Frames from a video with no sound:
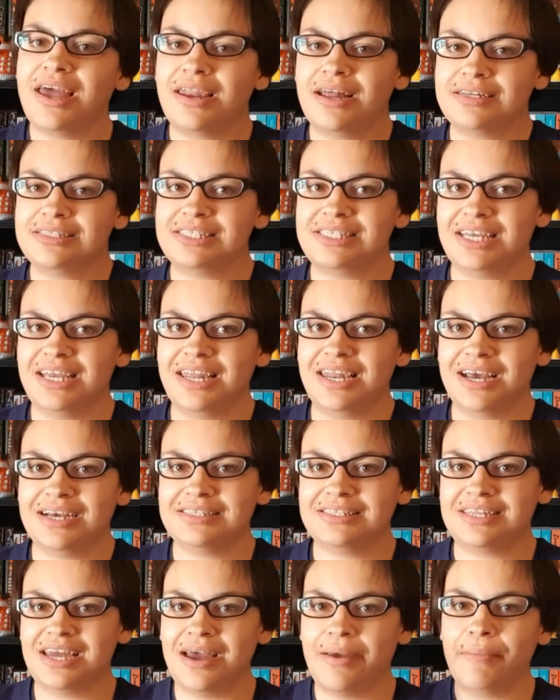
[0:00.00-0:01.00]
and I'll see you
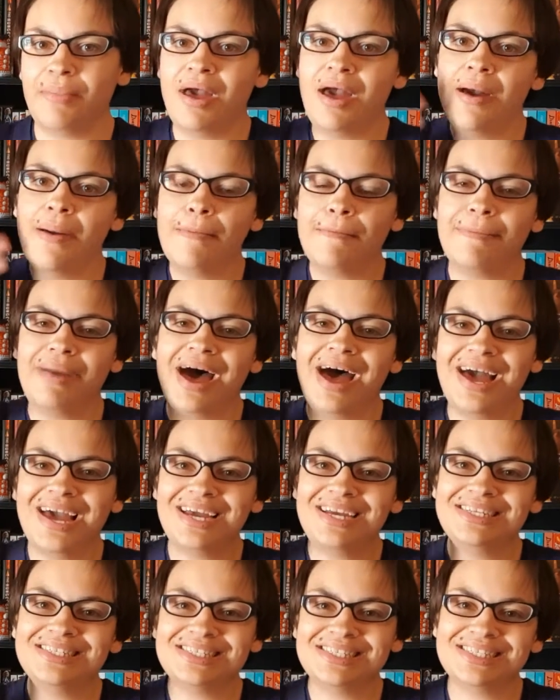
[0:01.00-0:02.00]
next time.
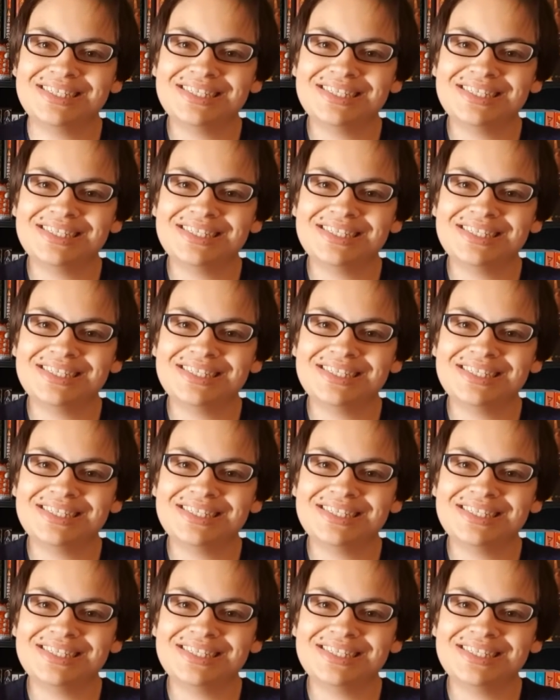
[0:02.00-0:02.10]
Bye!